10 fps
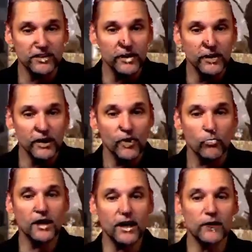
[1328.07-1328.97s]
where
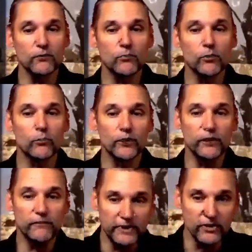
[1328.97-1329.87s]
God will reveal
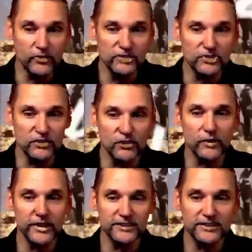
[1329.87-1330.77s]
his glory and
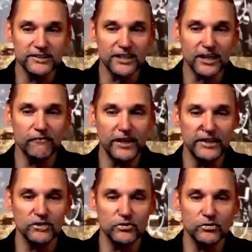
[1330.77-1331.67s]
salvation through
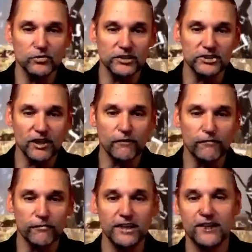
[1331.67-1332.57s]
the suffering death
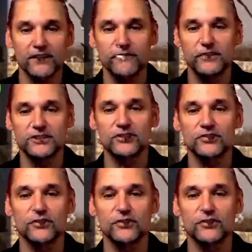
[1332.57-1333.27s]
of the servant